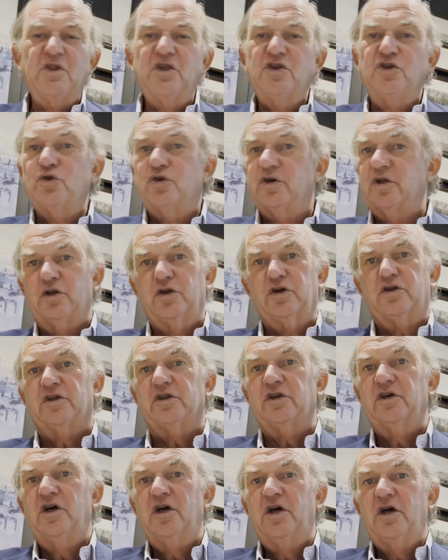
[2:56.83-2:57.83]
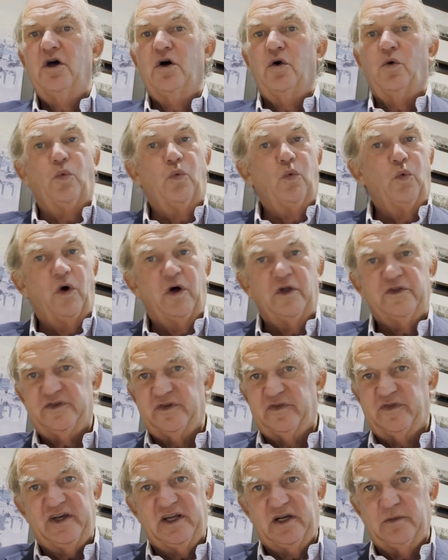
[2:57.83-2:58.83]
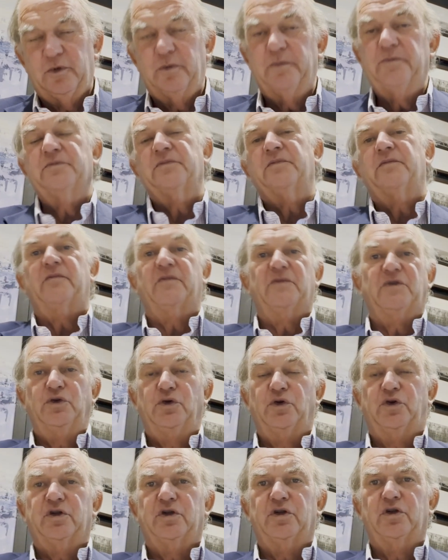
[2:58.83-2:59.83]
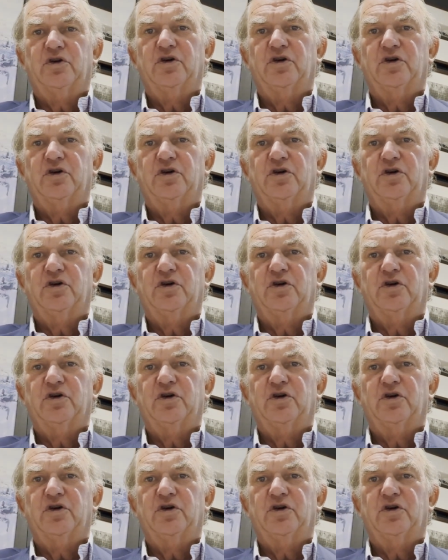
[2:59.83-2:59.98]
You can look at what's available. You can look